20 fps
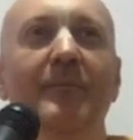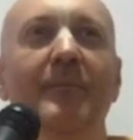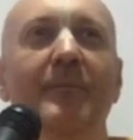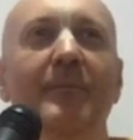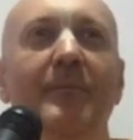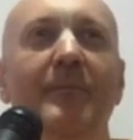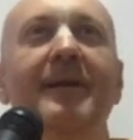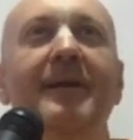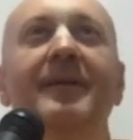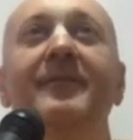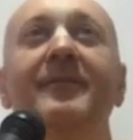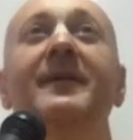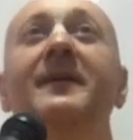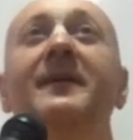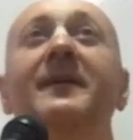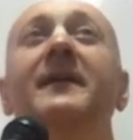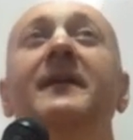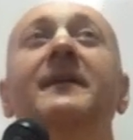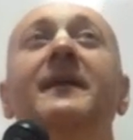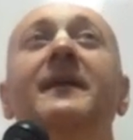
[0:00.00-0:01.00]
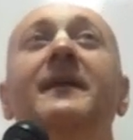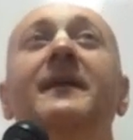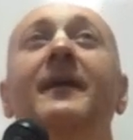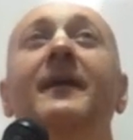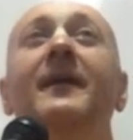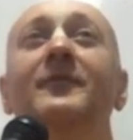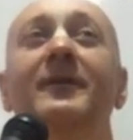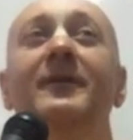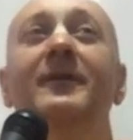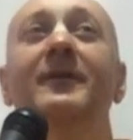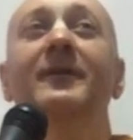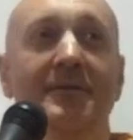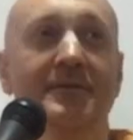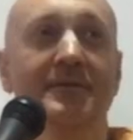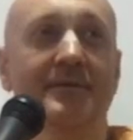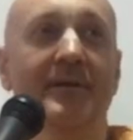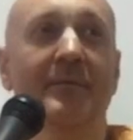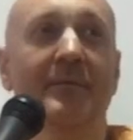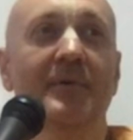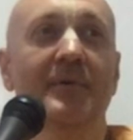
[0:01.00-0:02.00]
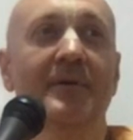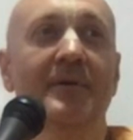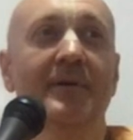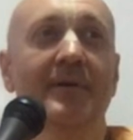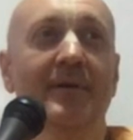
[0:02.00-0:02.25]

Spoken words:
Is there any unreal Krishna appearing?